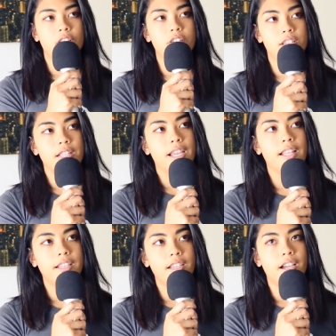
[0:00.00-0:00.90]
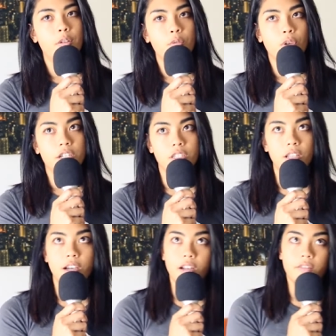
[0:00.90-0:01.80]
Chelsea Lately. I would watch a
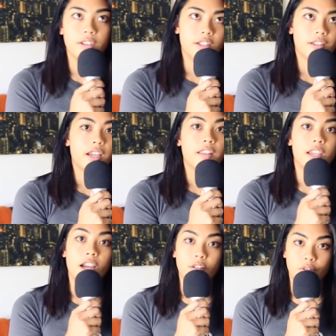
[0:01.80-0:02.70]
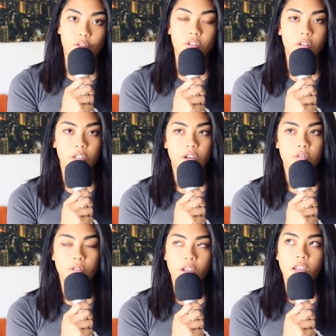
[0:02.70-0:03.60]
lot of Inside the Actors
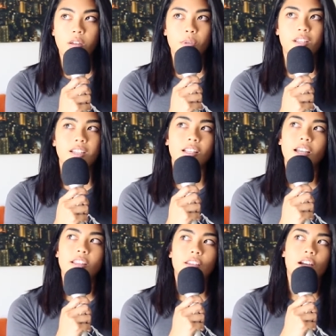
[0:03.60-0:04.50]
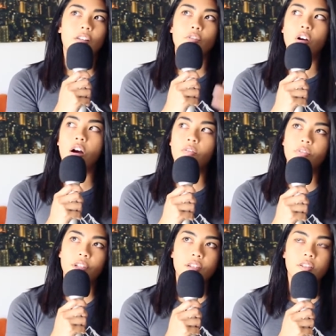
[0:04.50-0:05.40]
Studio because I like the kind of
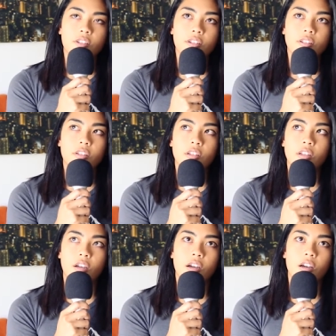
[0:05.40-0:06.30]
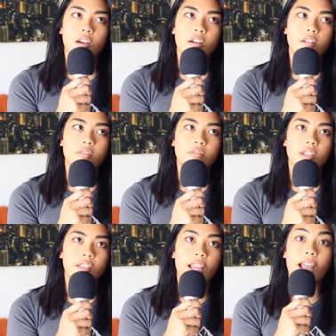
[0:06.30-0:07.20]
confidence and
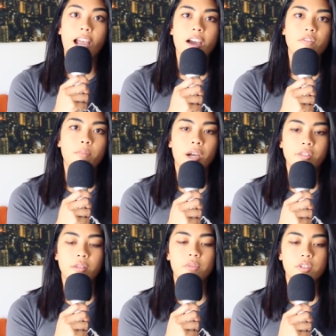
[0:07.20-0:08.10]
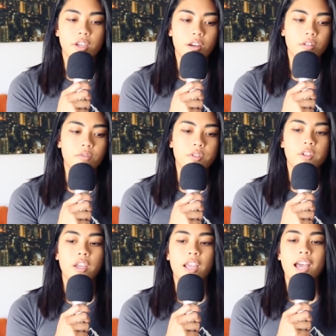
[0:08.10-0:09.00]
that they have about
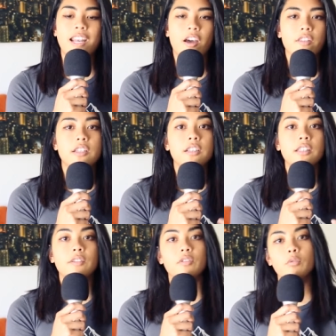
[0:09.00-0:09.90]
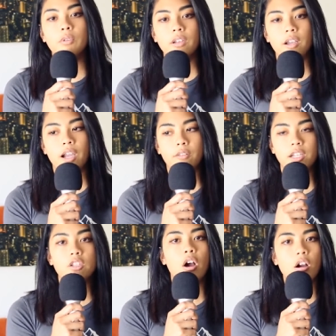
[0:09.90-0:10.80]
themselves and how they deliver, how
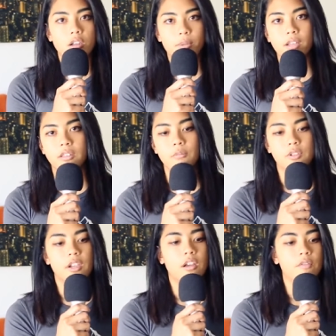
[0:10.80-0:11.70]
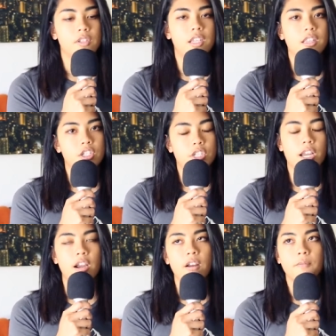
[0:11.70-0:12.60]
they talk about themselves in the
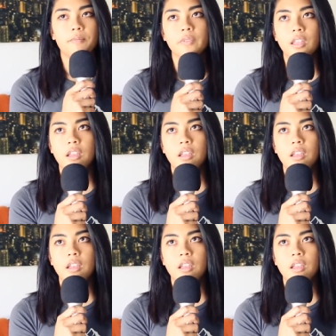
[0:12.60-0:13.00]
chair.